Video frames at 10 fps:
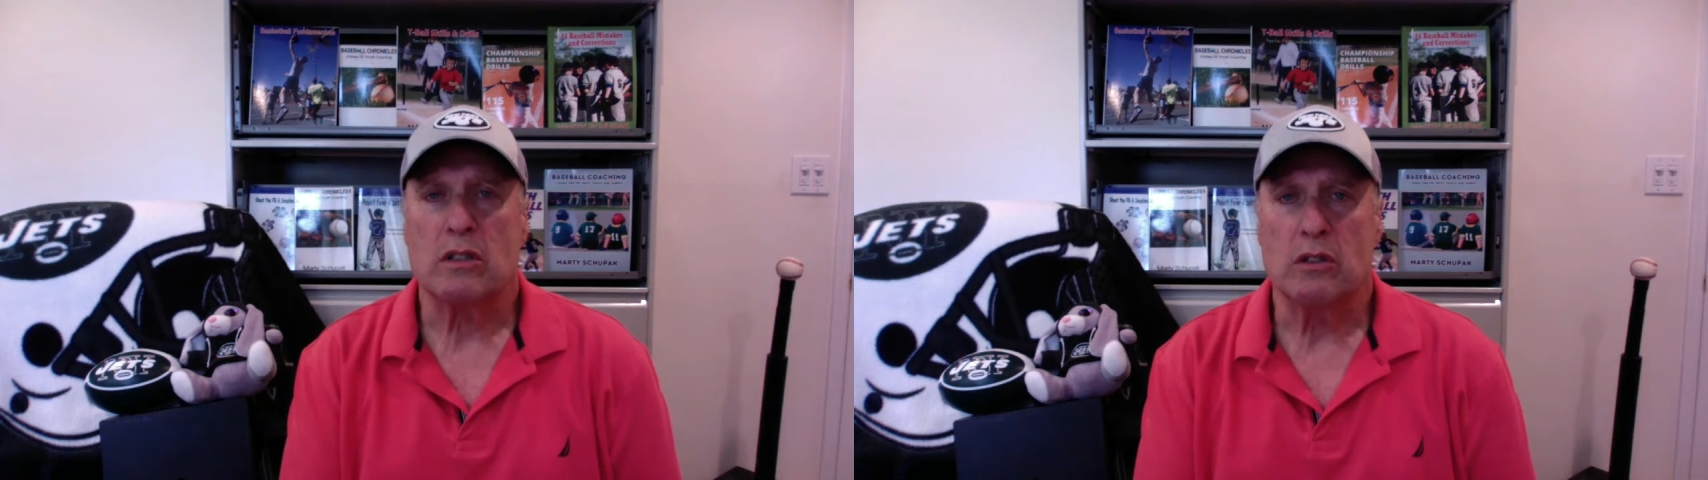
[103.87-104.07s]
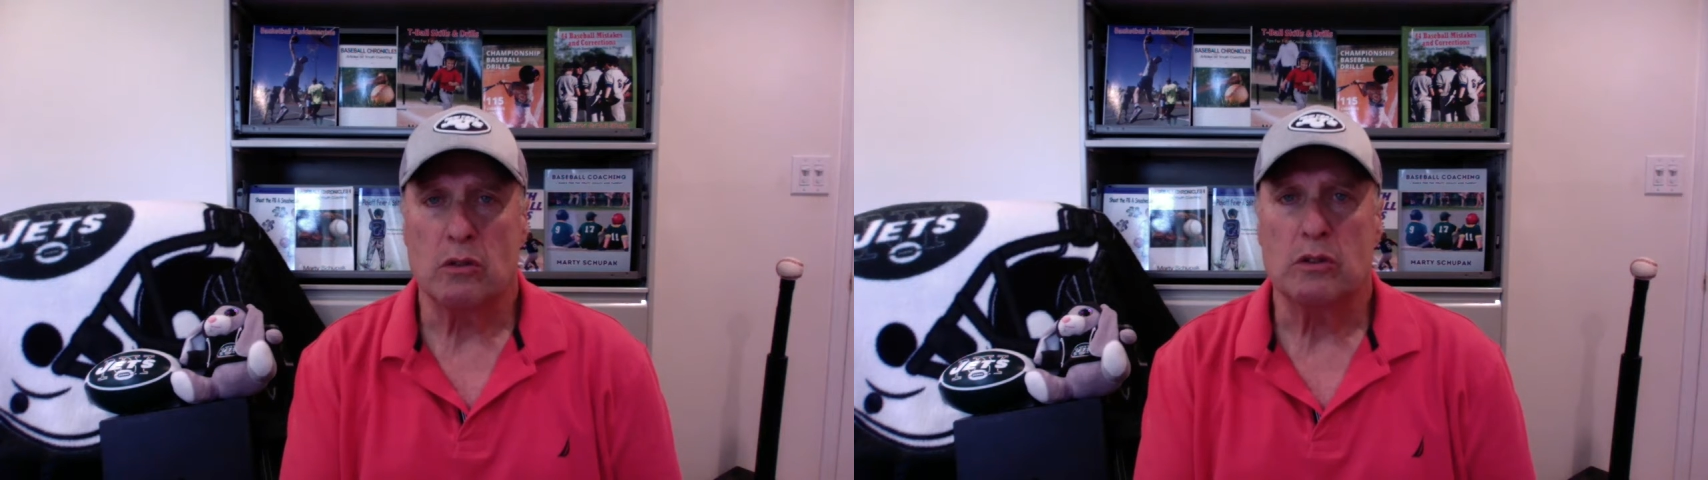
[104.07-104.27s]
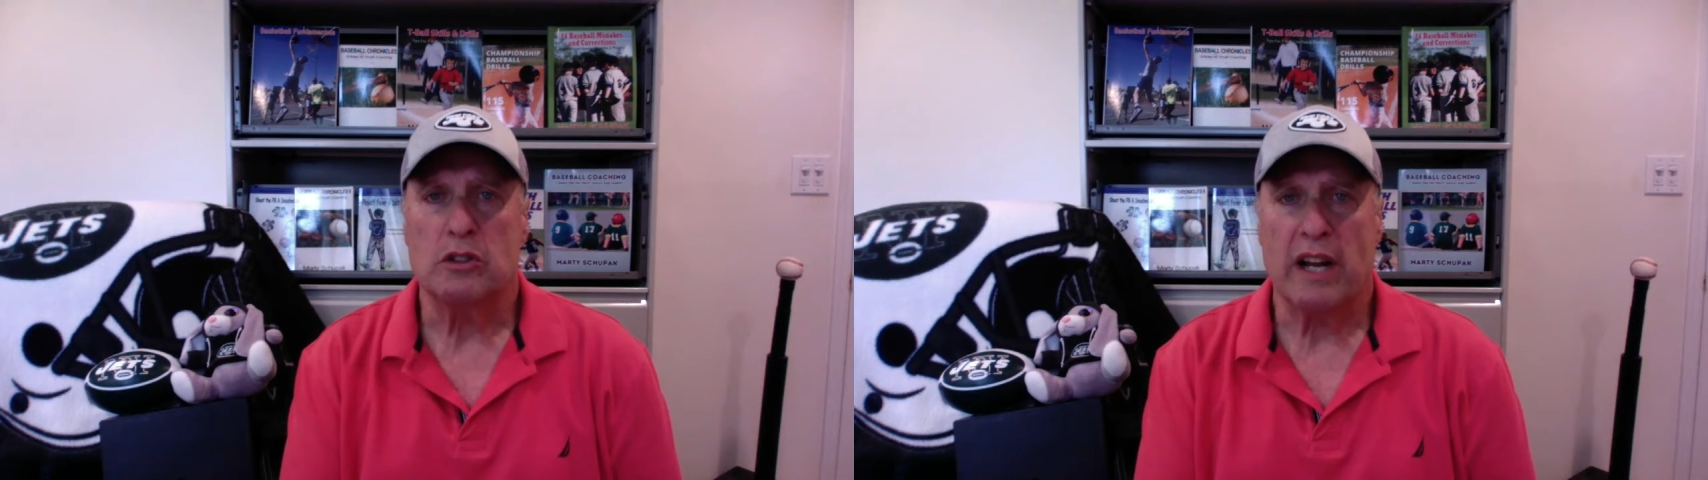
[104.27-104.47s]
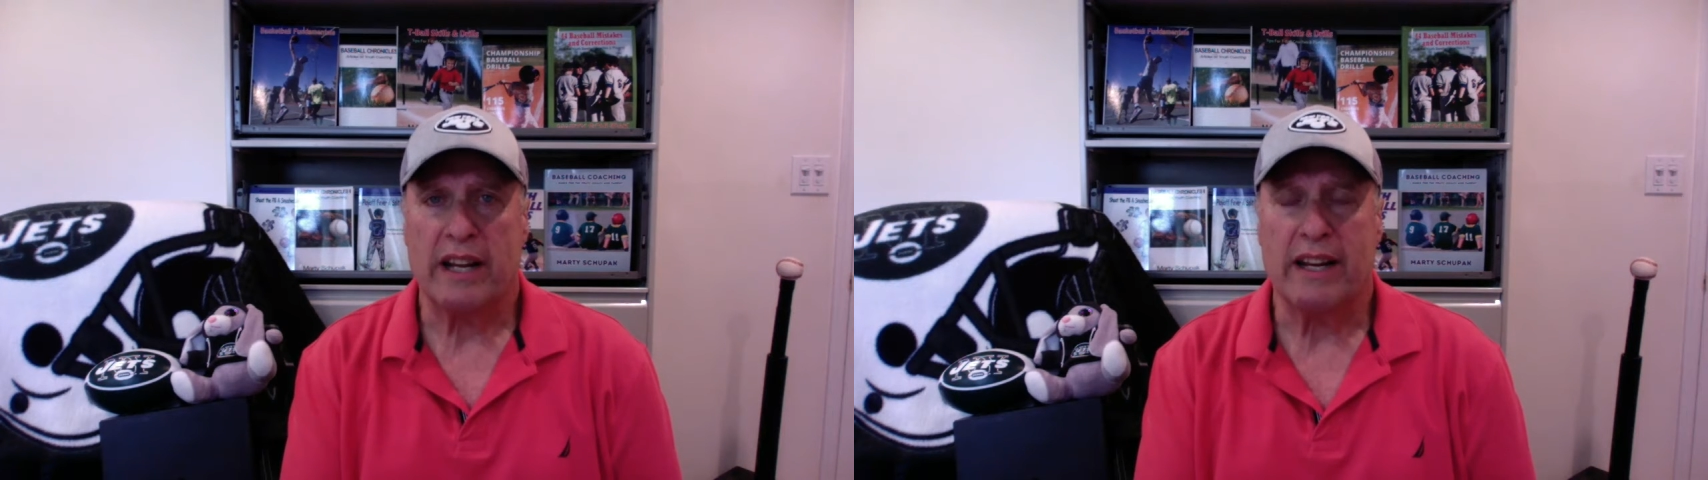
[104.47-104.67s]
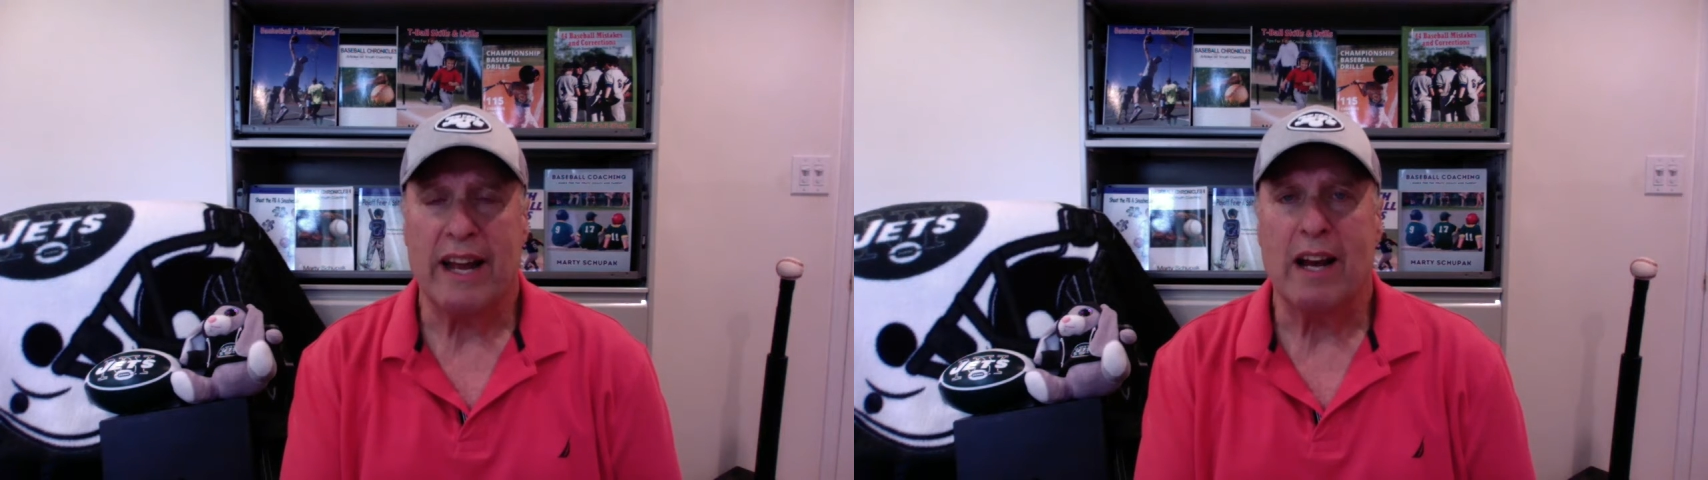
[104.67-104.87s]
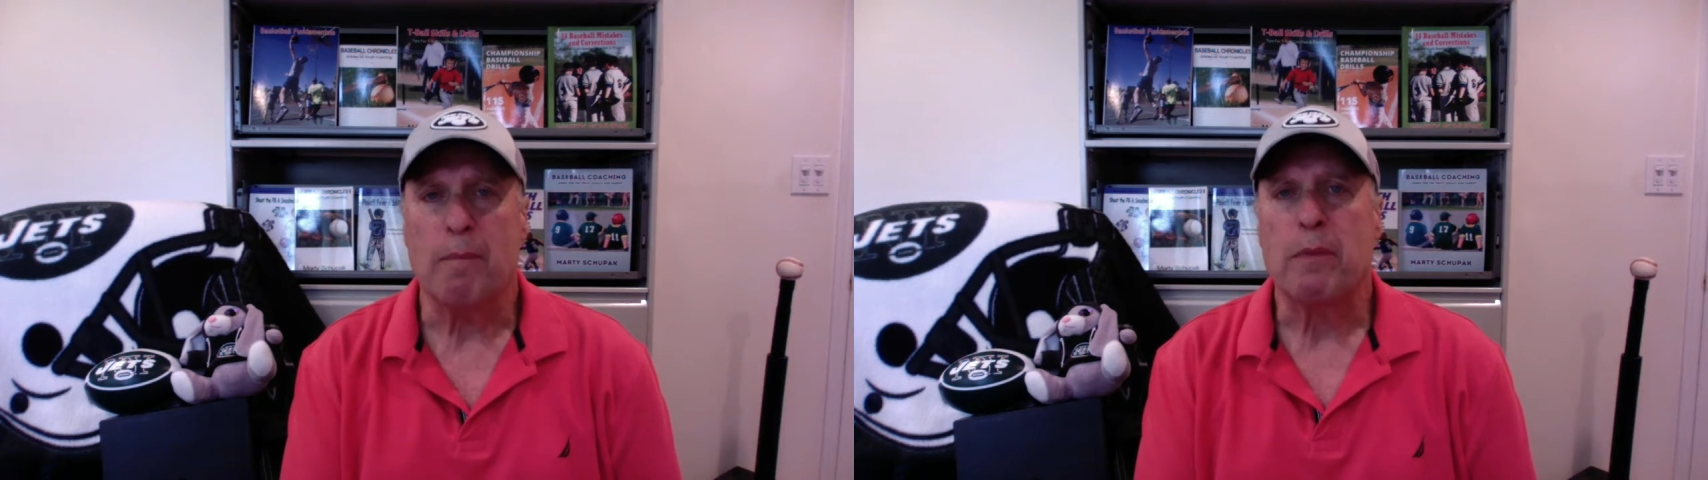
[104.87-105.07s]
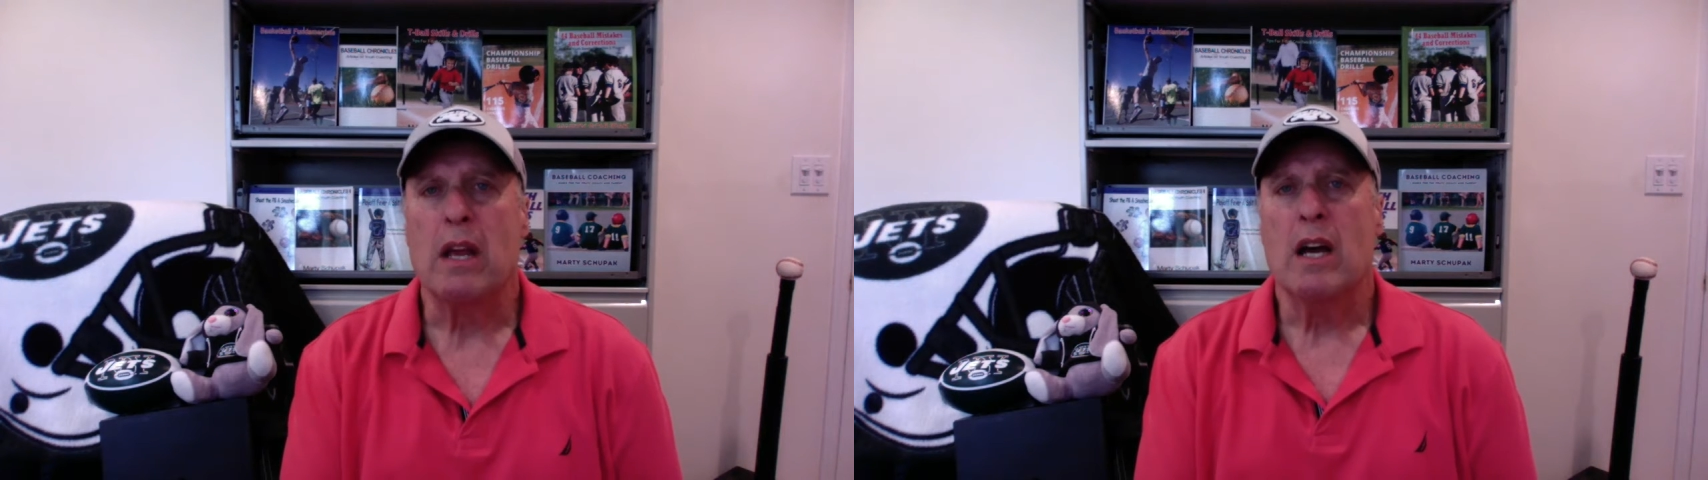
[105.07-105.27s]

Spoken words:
to check it out.